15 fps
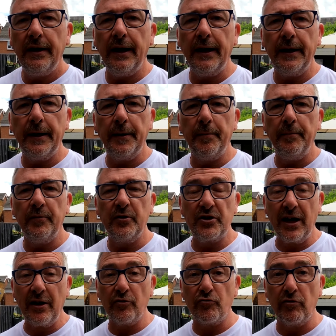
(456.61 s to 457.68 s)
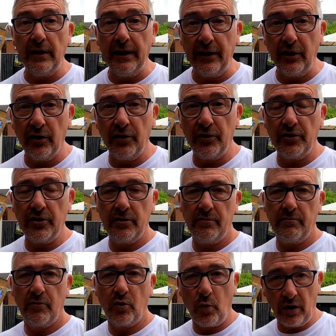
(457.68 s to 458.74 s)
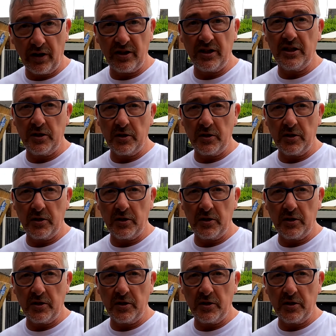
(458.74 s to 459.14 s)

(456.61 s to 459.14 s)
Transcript: Sounds really good. Quality